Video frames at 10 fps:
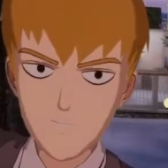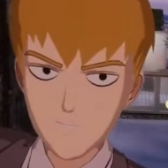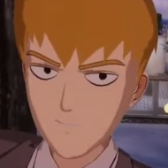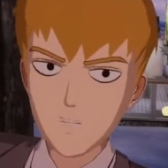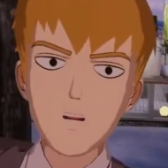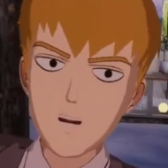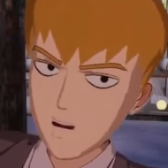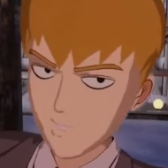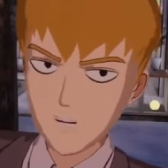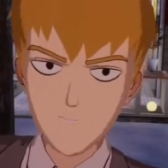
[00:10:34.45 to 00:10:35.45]
There are
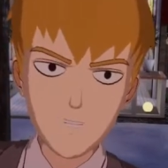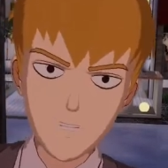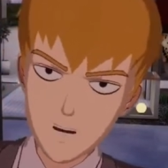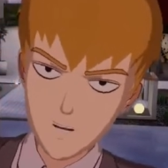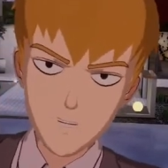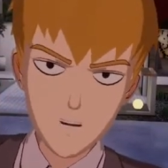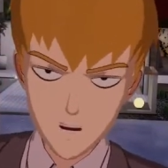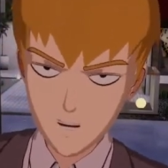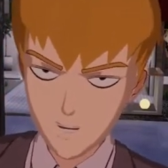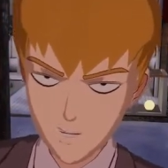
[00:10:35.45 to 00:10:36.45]
some people that are not going
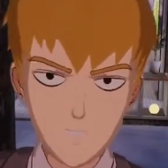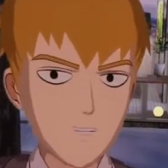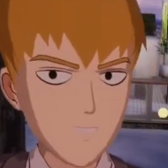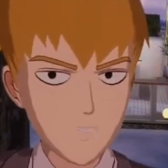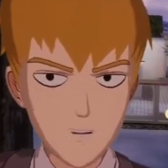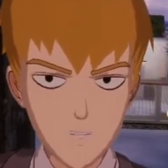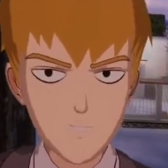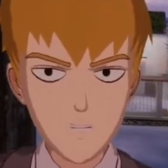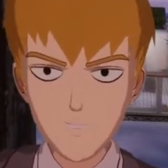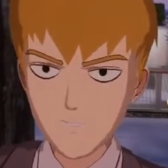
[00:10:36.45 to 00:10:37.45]
to listen and still going to
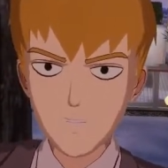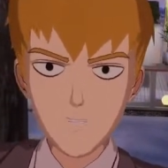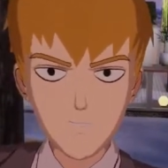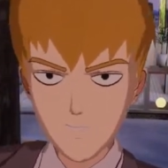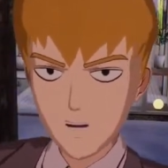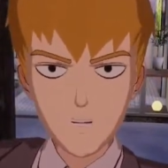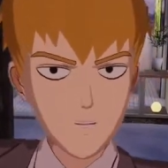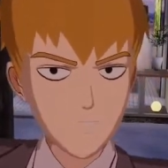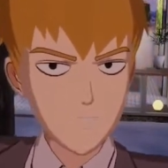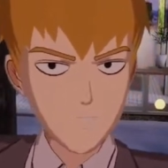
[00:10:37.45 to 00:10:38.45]
jump in. And
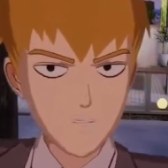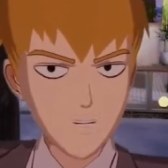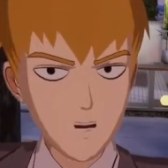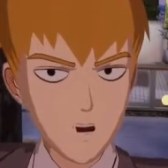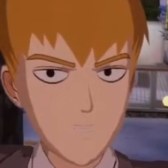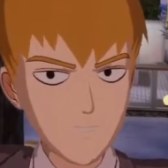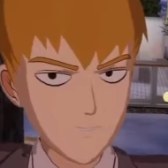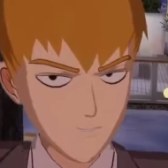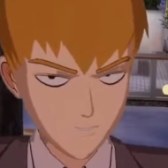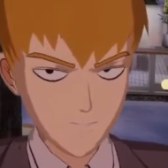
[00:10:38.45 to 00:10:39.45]
you know what?
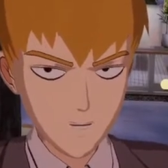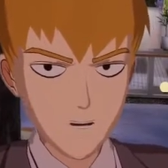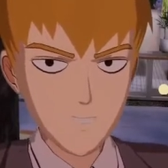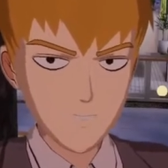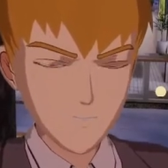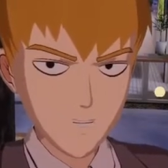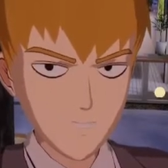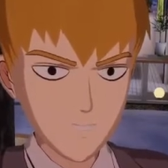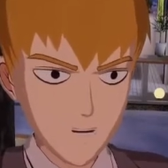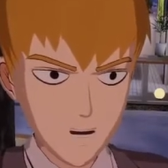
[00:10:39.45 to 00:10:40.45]
Like, the main reason
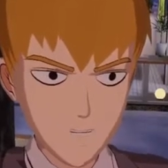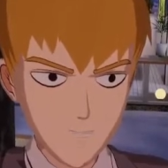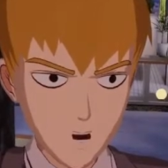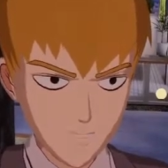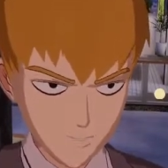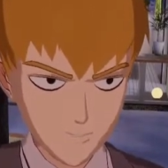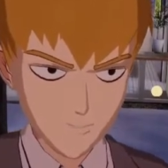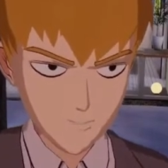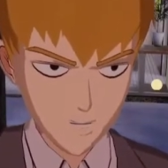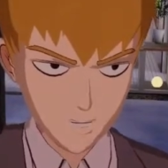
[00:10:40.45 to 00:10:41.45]
I put
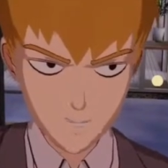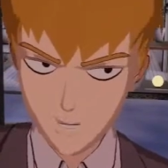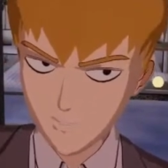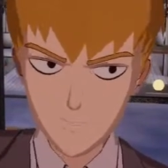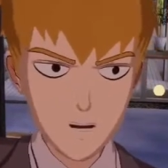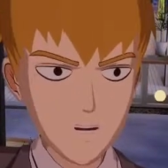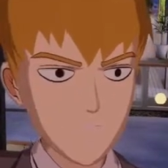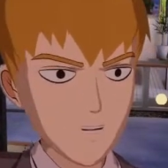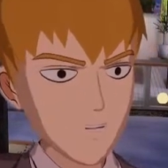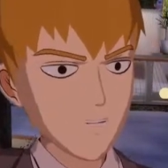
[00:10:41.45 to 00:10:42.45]
money in, I put
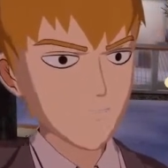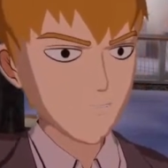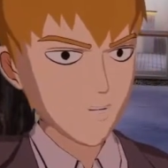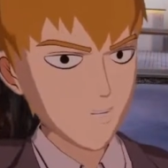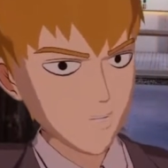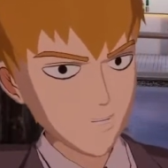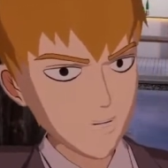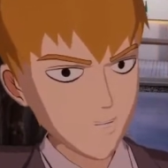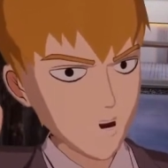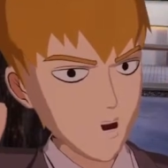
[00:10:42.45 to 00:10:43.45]
in a
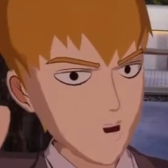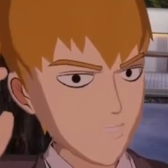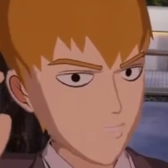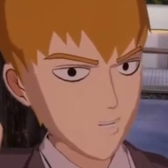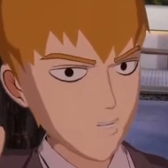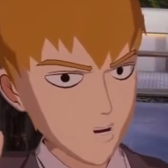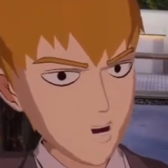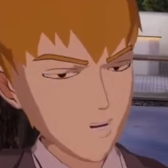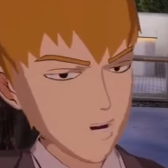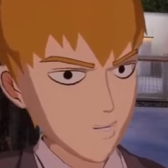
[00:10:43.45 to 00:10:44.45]
little
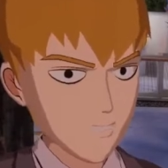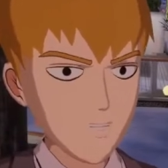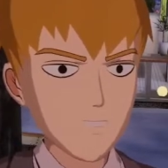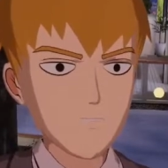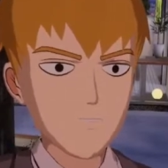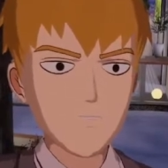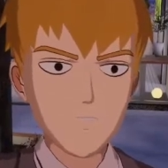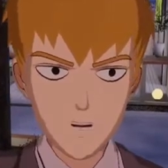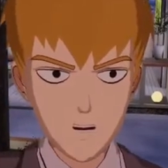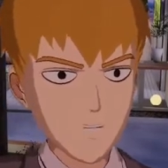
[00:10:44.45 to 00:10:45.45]
tiny bit,
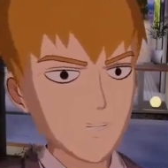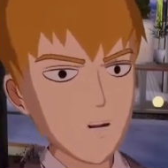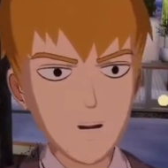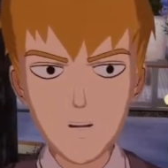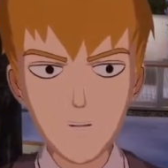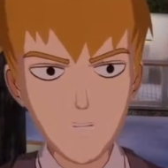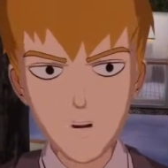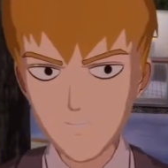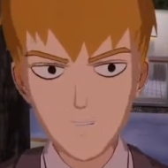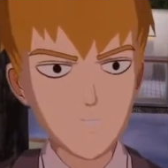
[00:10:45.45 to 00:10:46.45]
just to kind of show my
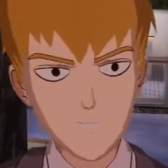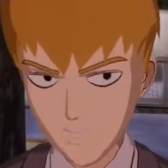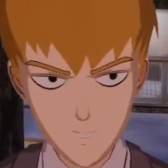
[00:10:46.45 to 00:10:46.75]
support.